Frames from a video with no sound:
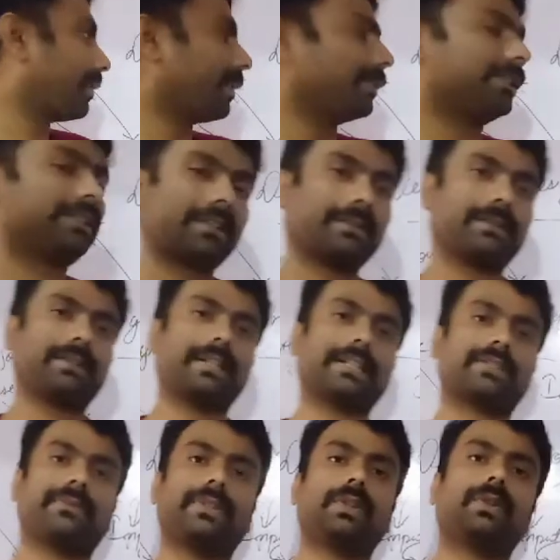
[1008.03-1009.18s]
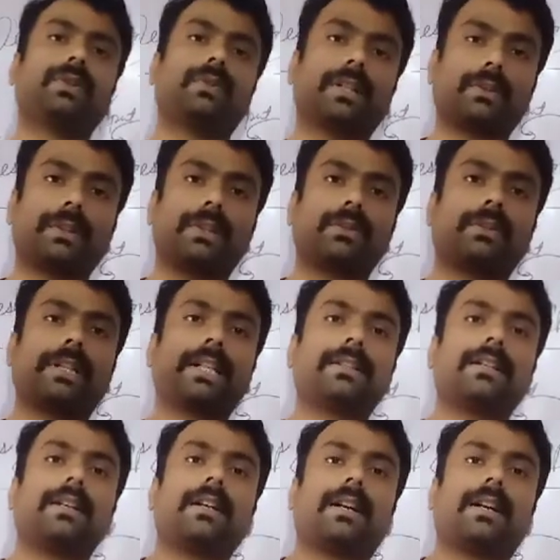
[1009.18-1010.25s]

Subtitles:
just our next video you are going to get